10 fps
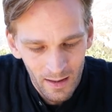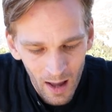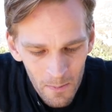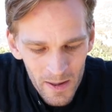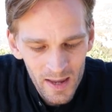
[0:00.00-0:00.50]

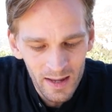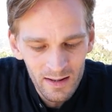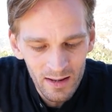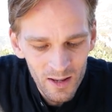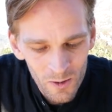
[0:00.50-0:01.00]
Abhi
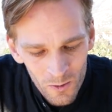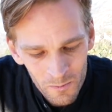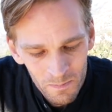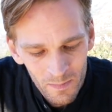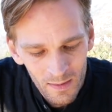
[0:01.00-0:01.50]
and Niu.
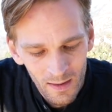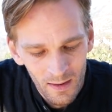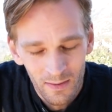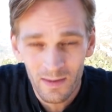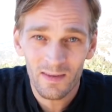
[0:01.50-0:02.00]

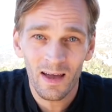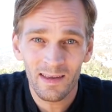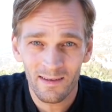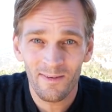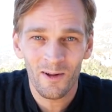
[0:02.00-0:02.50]
These
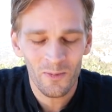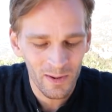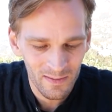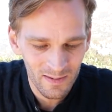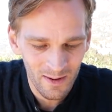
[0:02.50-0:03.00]
guys, I follow them on
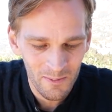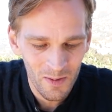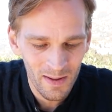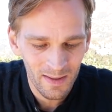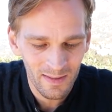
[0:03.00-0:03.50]
Instagram and they
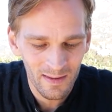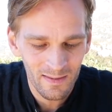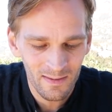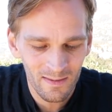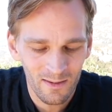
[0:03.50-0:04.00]
make
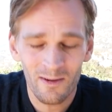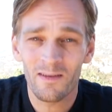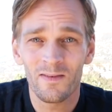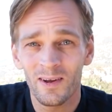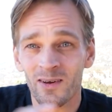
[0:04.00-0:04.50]
these
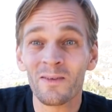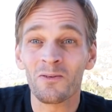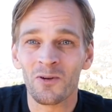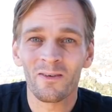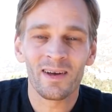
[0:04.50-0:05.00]
great videos
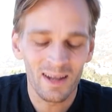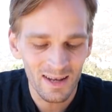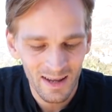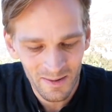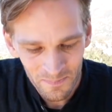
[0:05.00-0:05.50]
all around
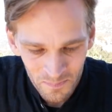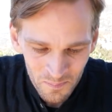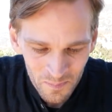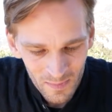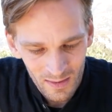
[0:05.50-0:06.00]
India.
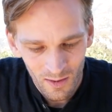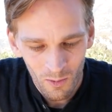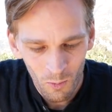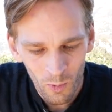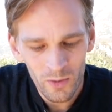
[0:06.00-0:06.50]

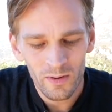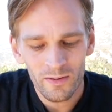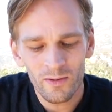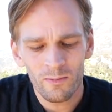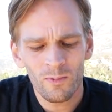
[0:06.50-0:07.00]

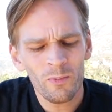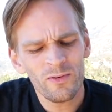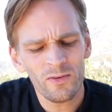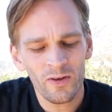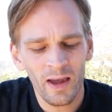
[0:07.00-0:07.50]
What would
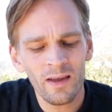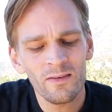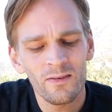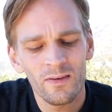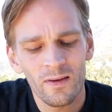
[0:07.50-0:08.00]
you
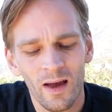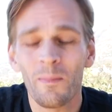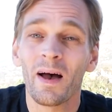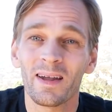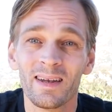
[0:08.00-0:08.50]
change
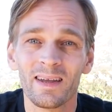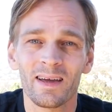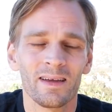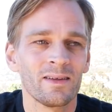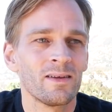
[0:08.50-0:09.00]
about
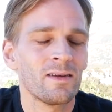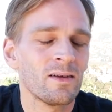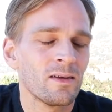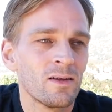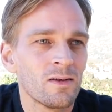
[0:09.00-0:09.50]
India?
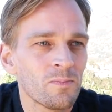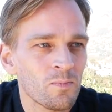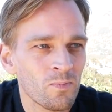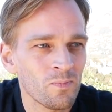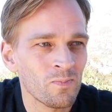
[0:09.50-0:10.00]

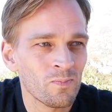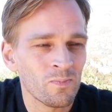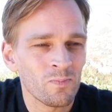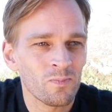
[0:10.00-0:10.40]
I